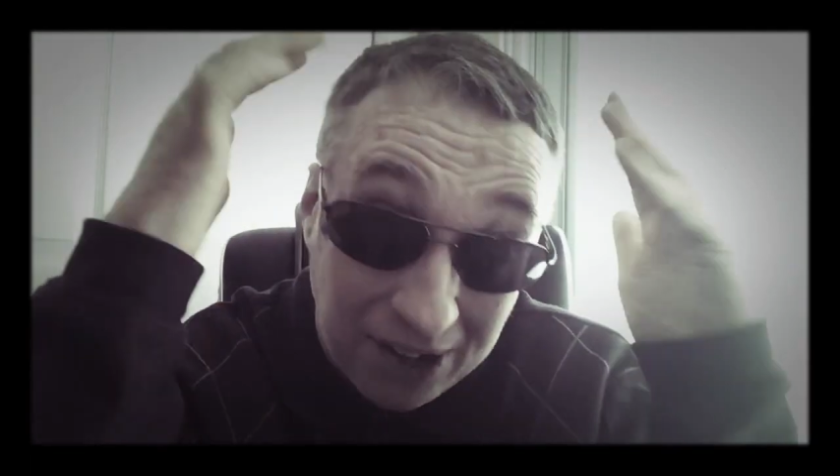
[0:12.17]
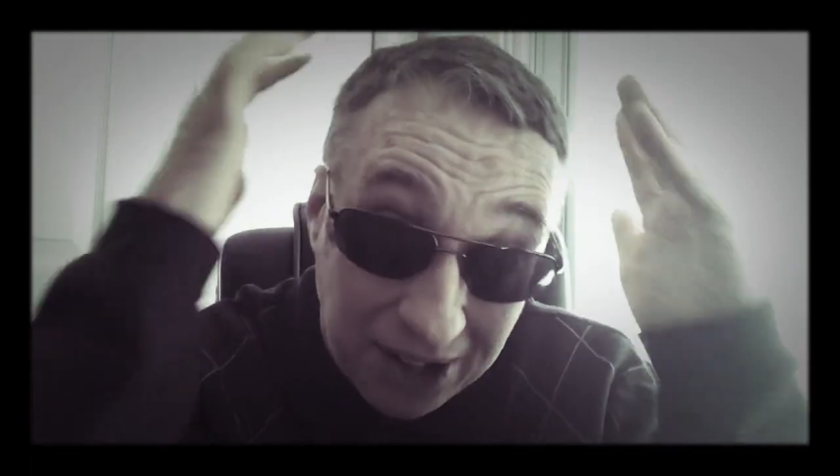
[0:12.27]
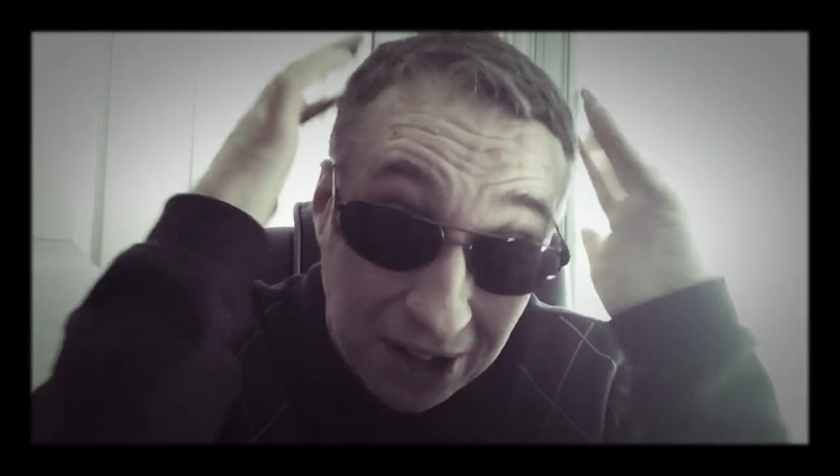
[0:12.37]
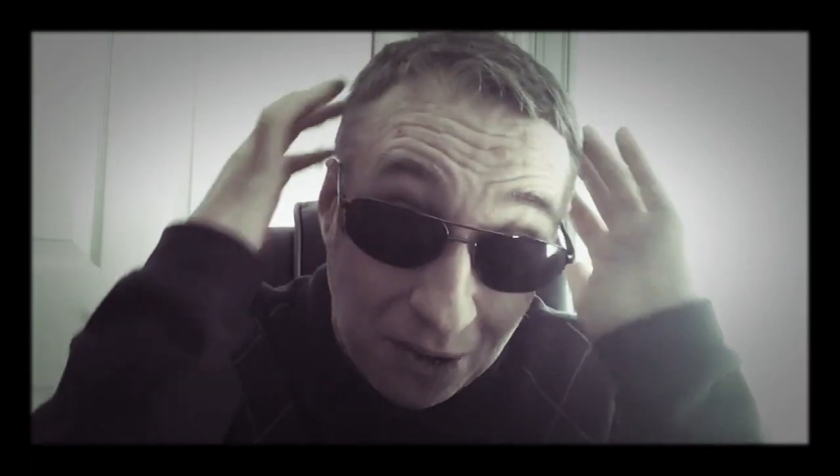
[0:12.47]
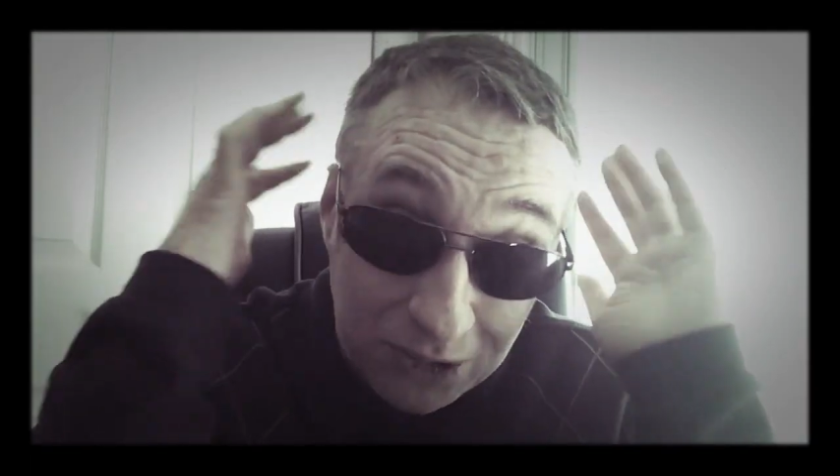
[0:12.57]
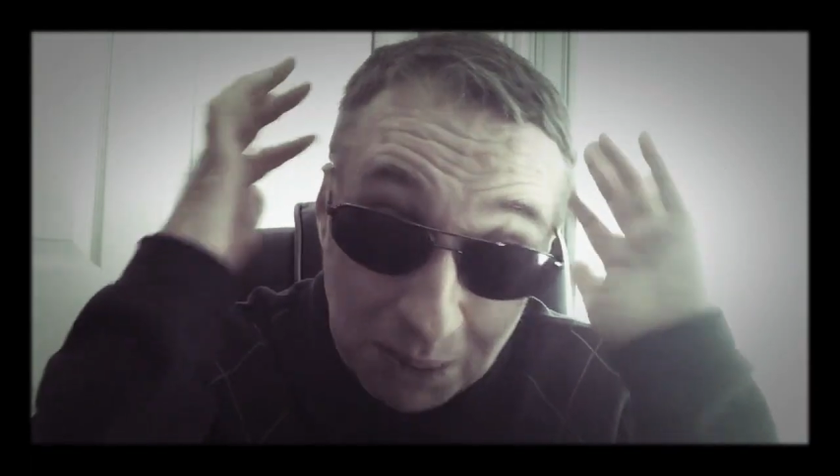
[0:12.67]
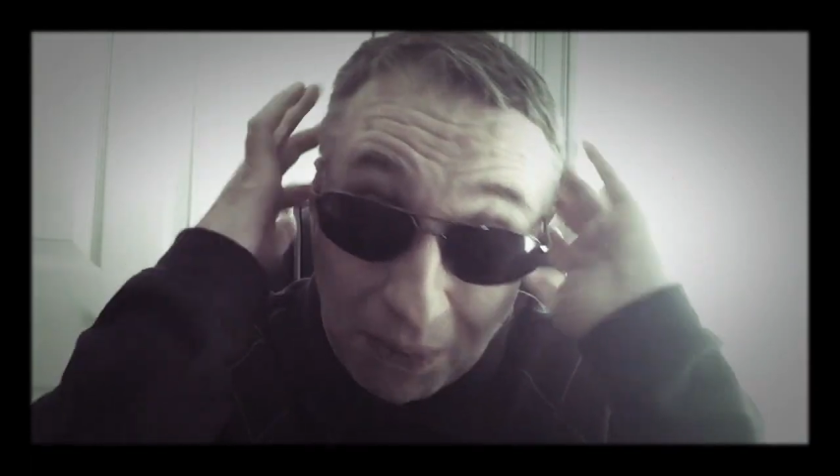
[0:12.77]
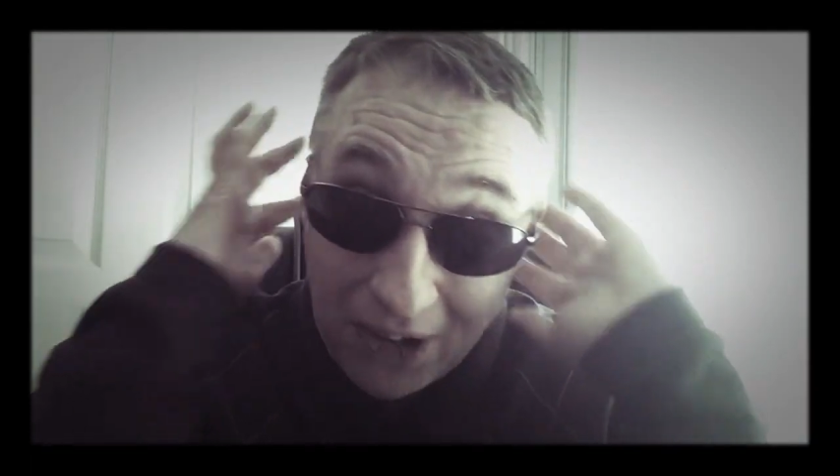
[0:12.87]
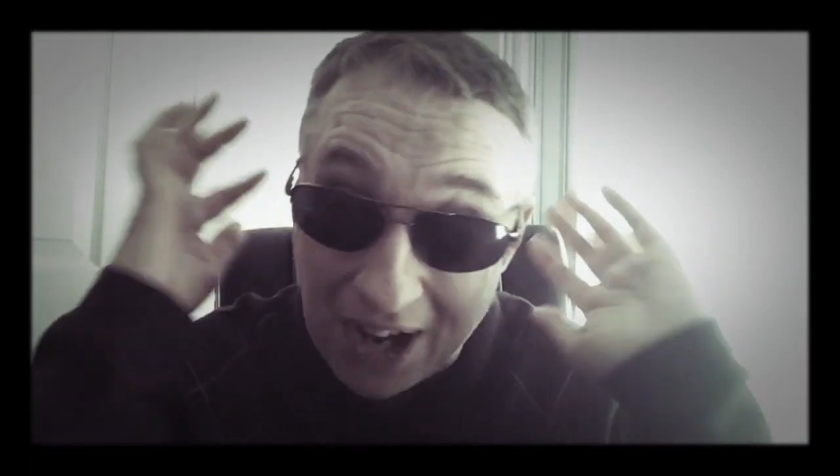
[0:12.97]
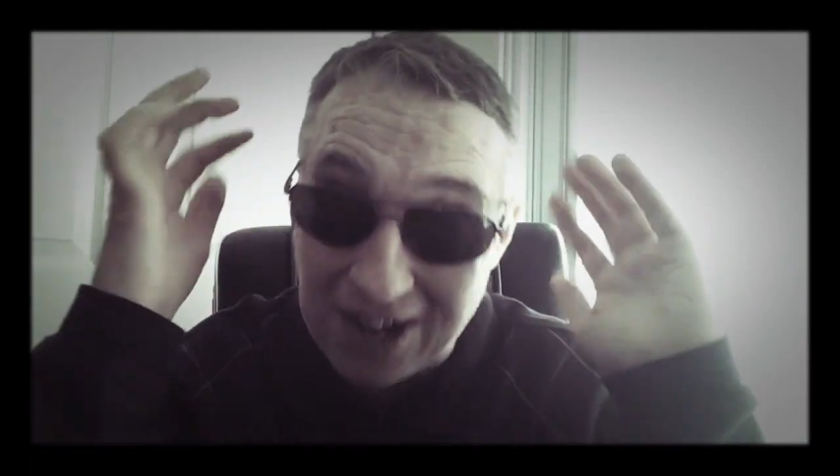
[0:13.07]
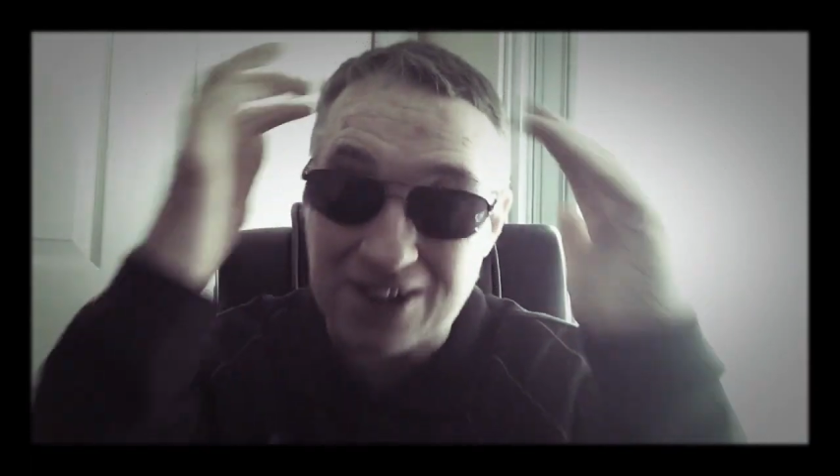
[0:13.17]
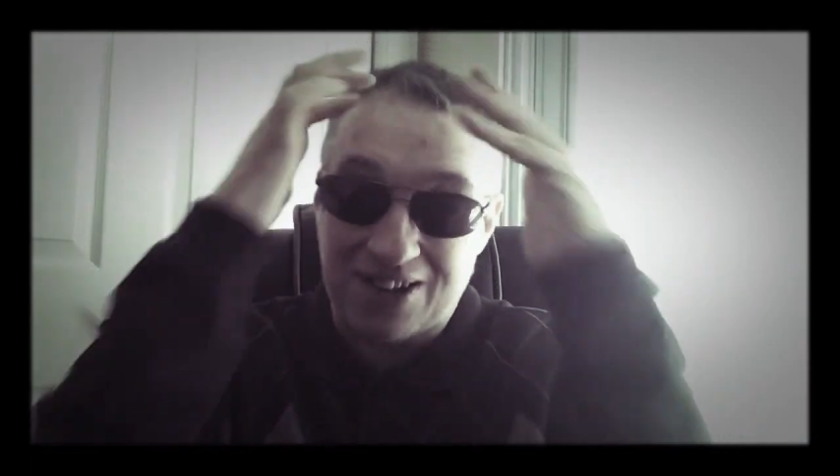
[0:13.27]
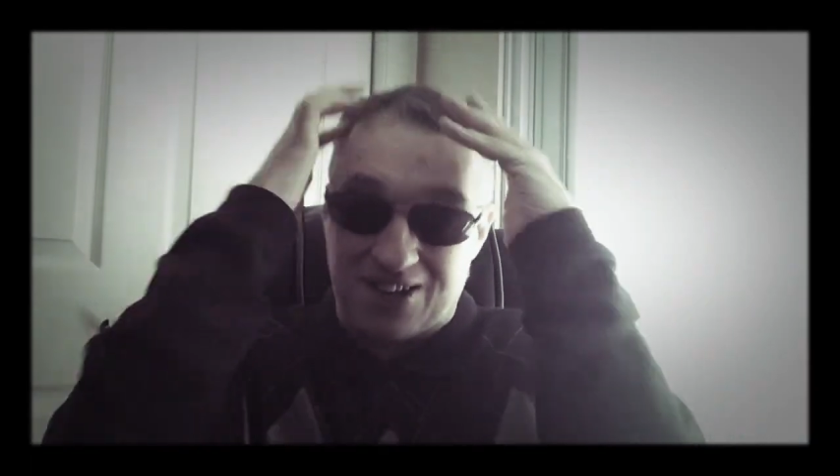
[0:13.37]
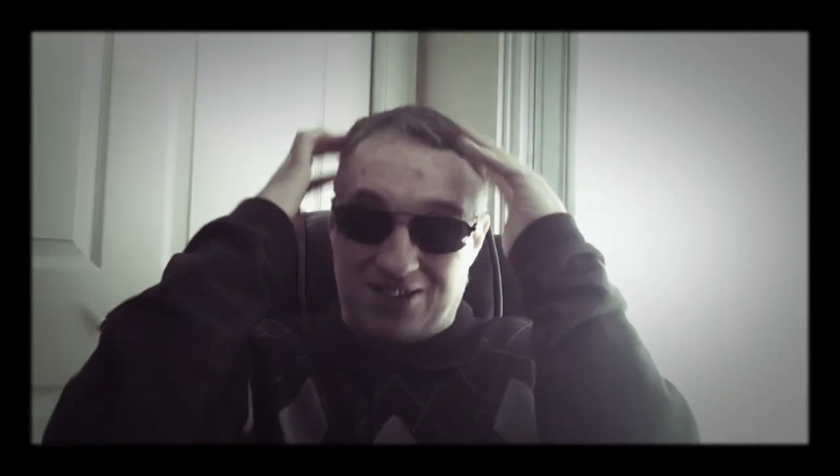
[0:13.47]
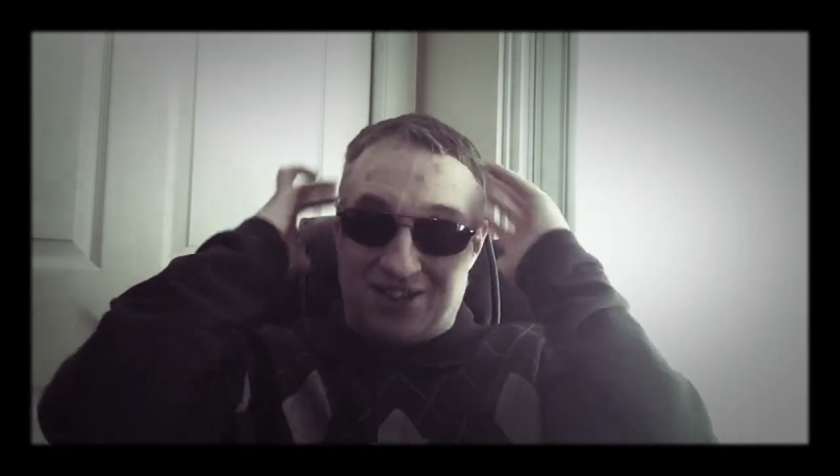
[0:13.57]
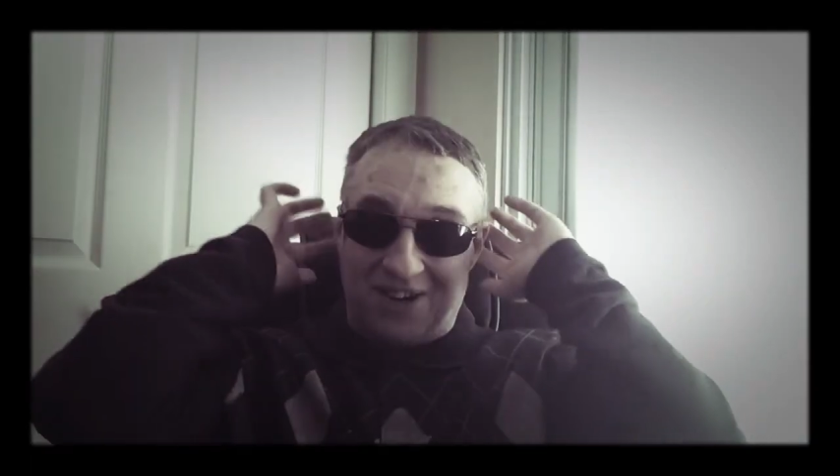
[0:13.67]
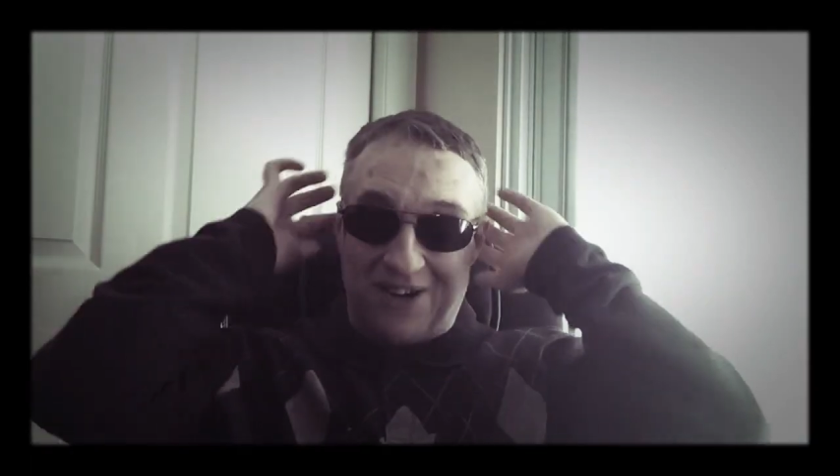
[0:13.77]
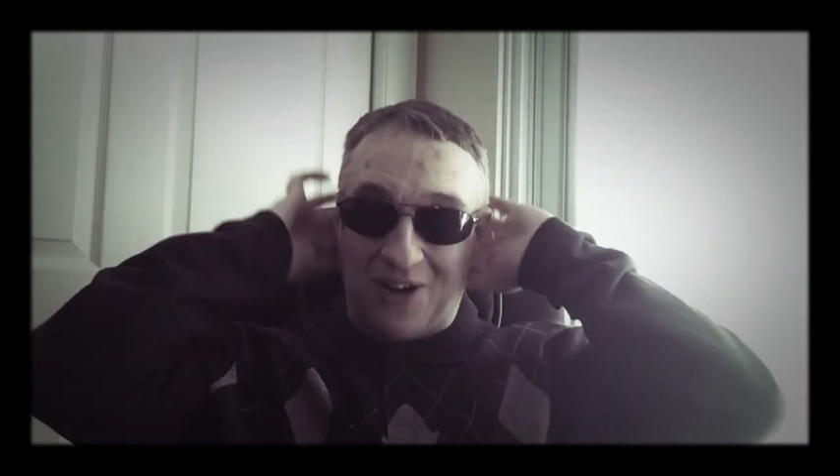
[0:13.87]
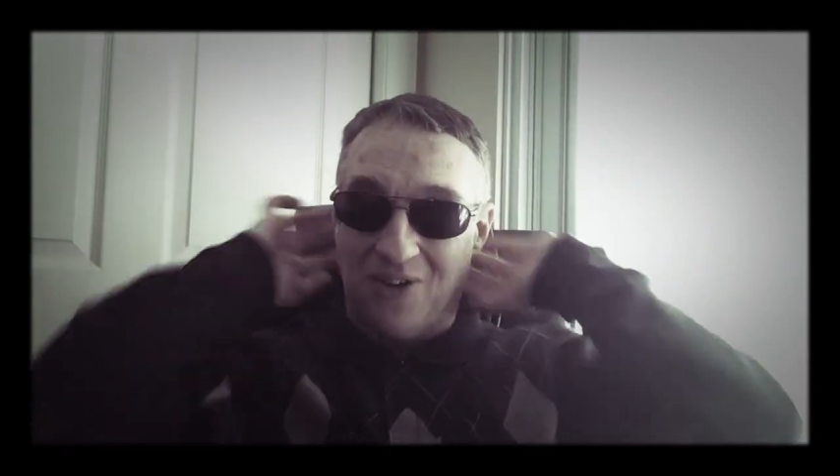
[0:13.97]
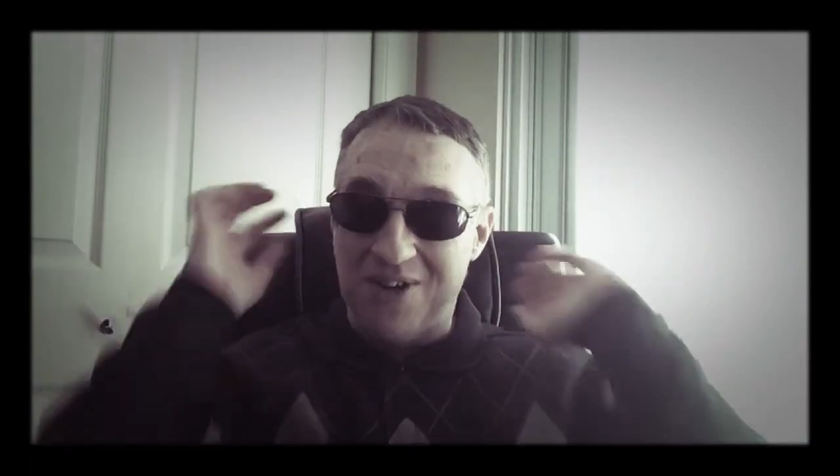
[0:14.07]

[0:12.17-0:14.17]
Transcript: Get a close up on that. There you go.